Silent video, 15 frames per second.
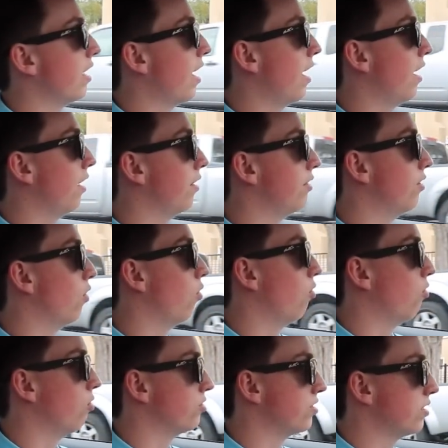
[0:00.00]
had the
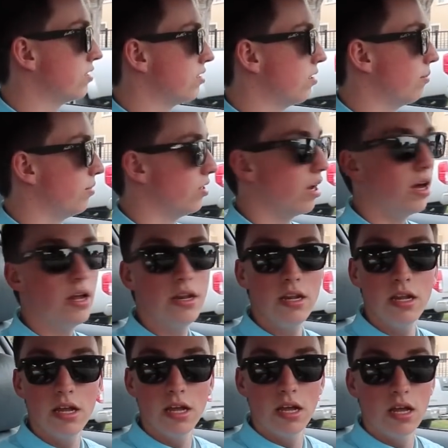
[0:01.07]
whole system
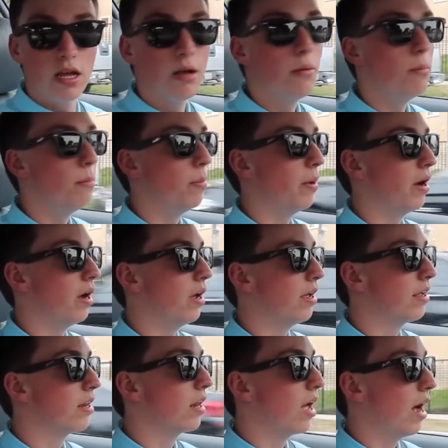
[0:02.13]
done,
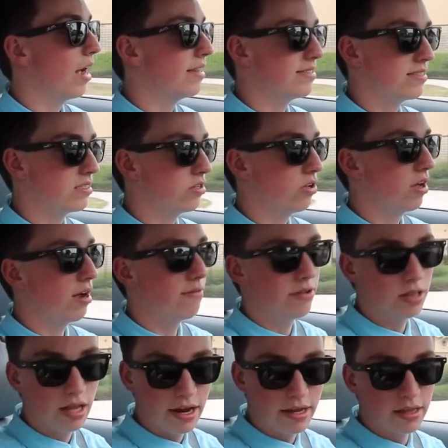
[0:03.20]
but I still have a
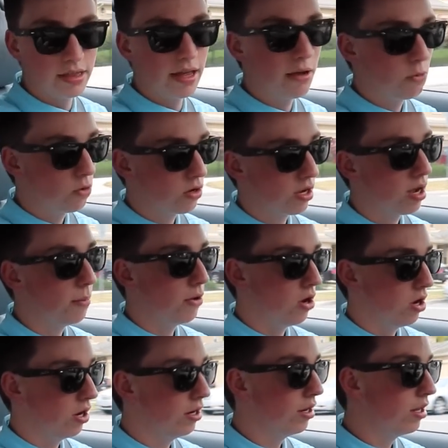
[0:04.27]
light that will come
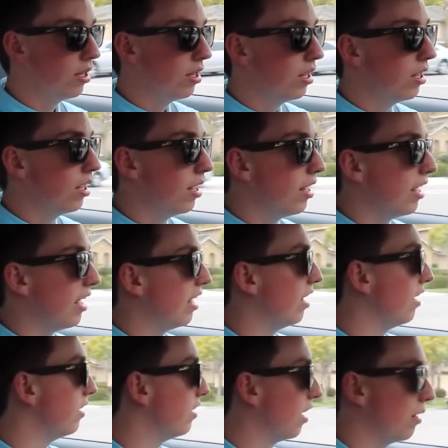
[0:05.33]
on,
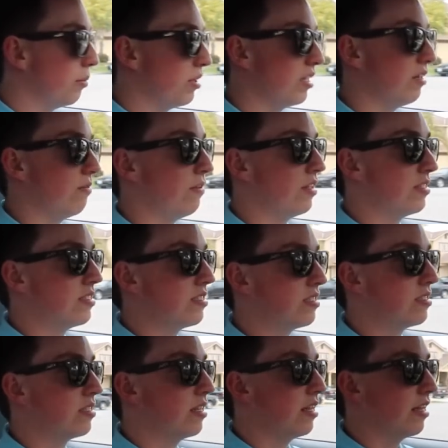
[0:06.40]
and I believe
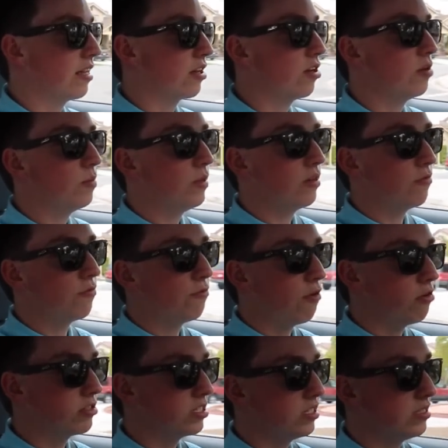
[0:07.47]
it could be a
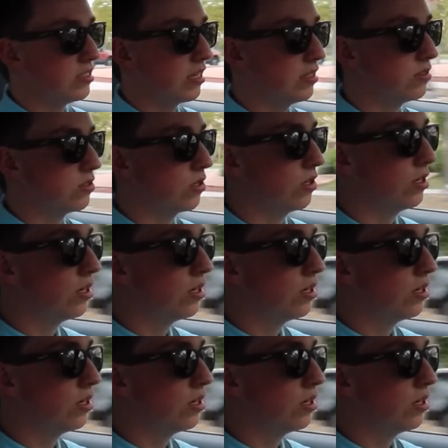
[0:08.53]
faulty sensor,